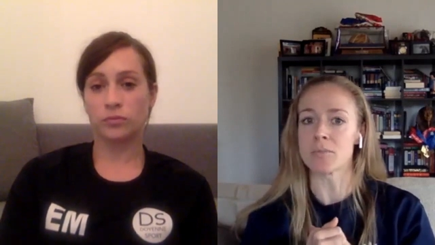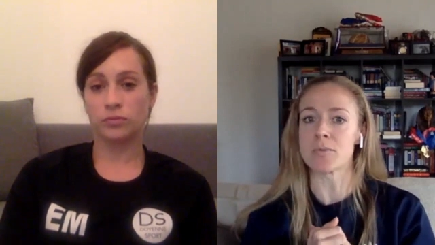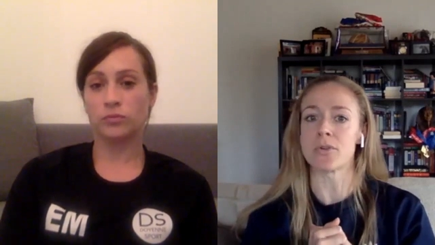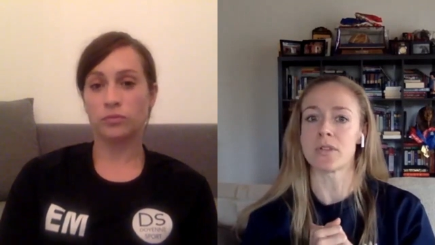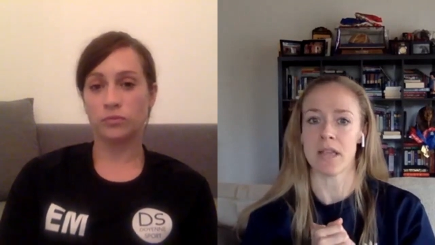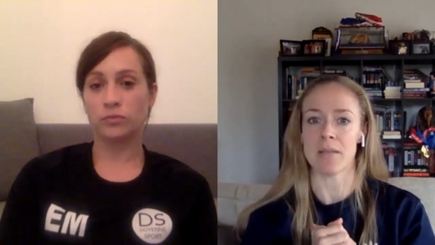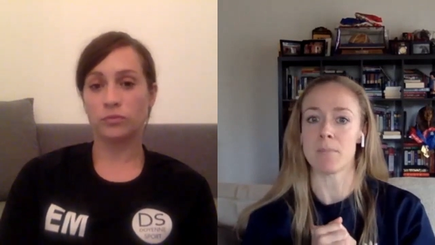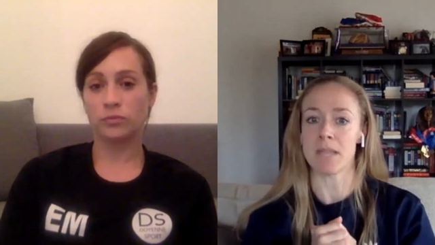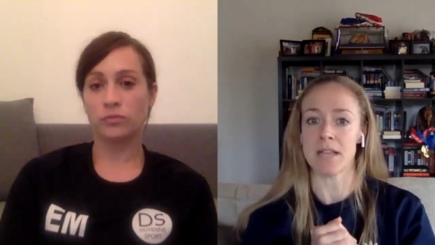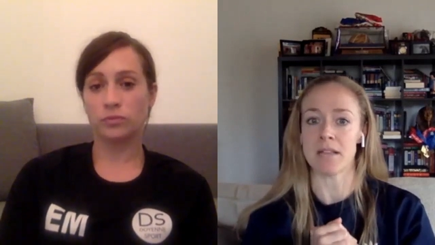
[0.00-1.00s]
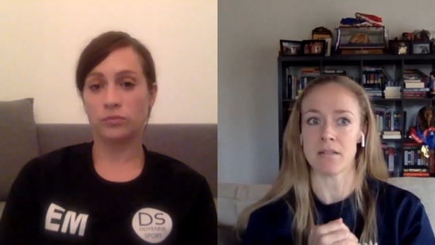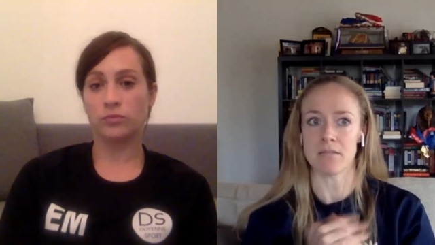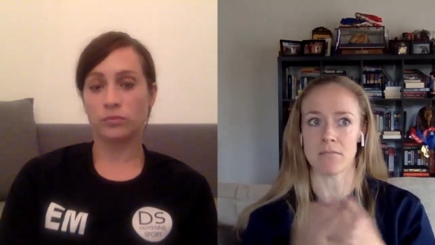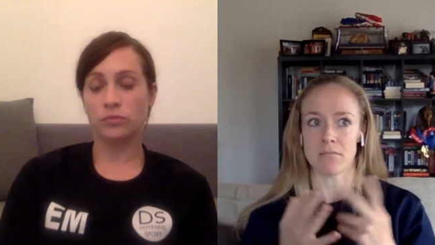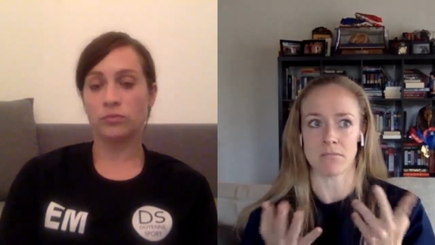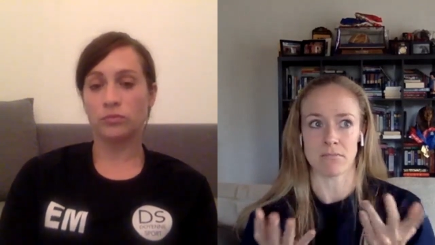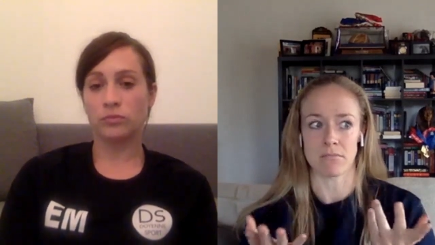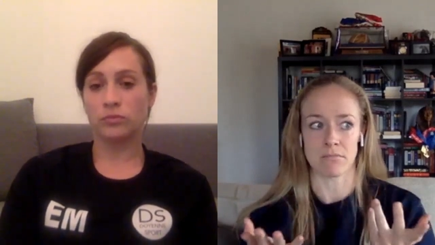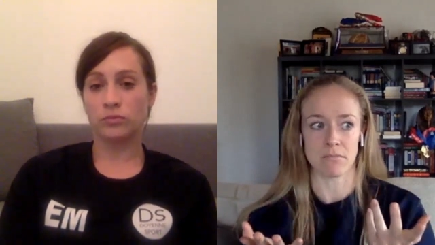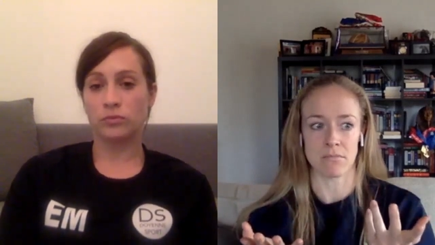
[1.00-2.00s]
Speaker 1: coachable and like being
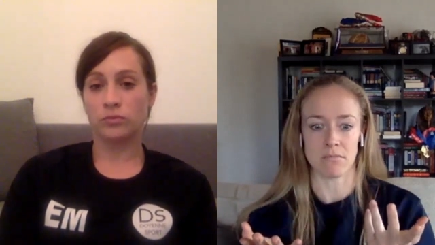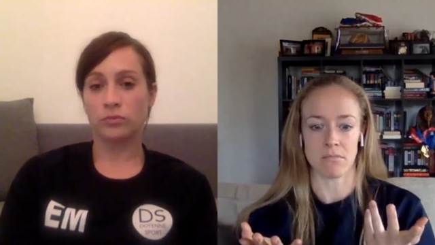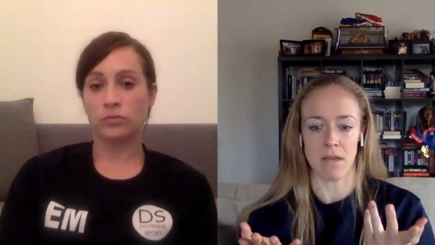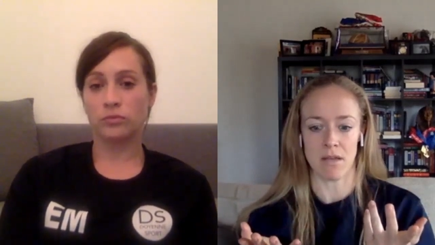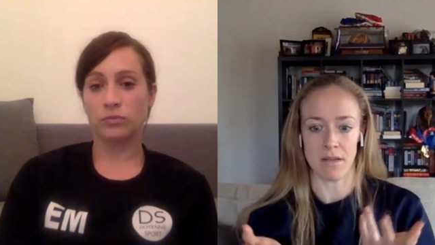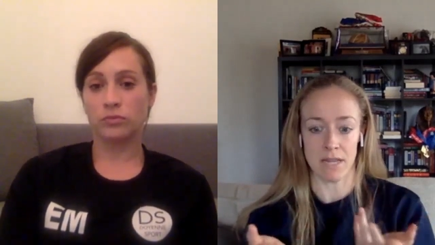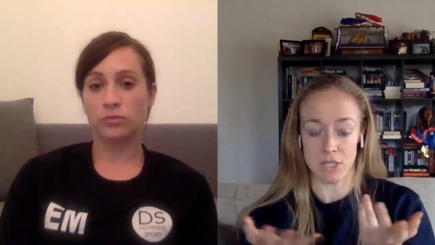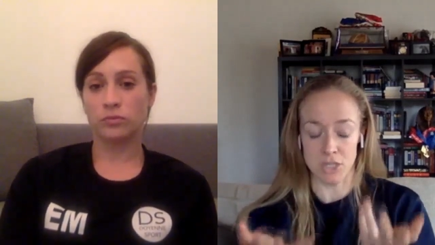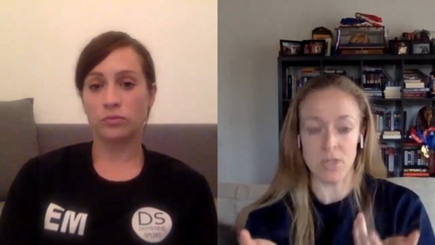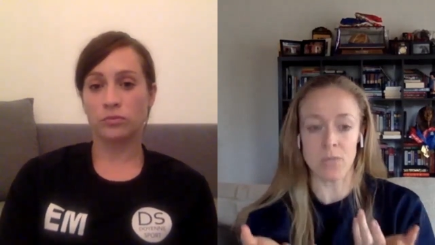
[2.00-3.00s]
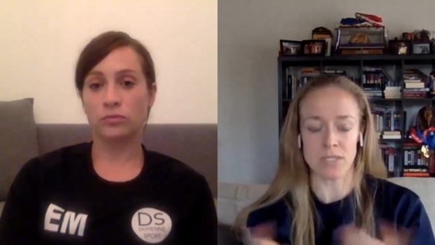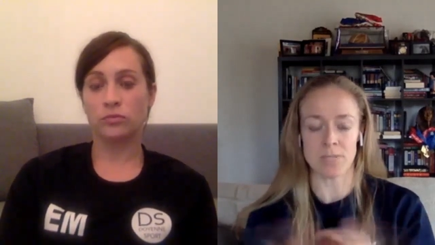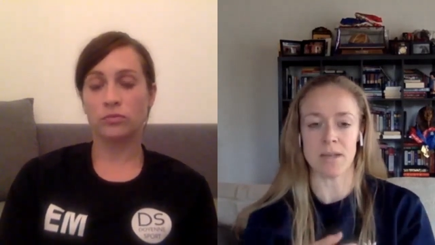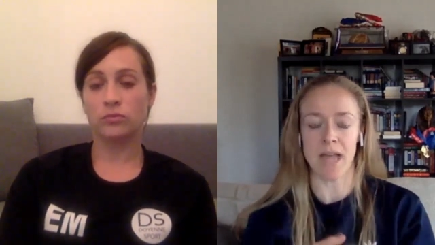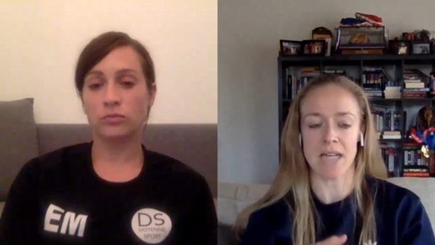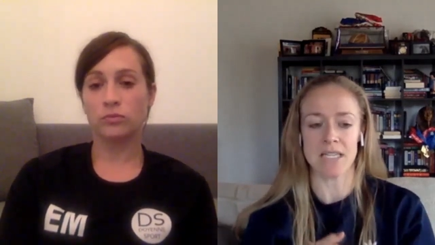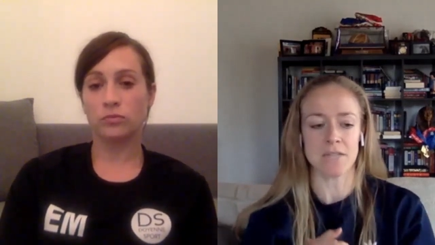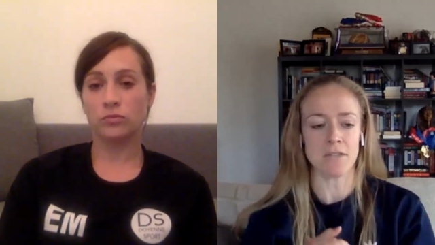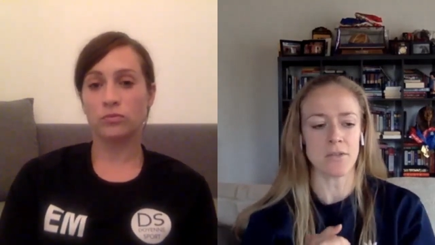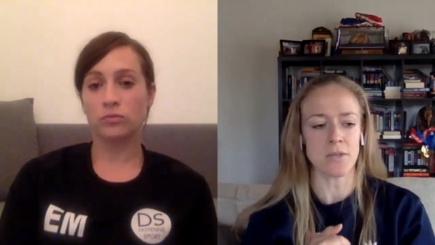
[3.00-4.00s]
like uh, doing what's been asked of you.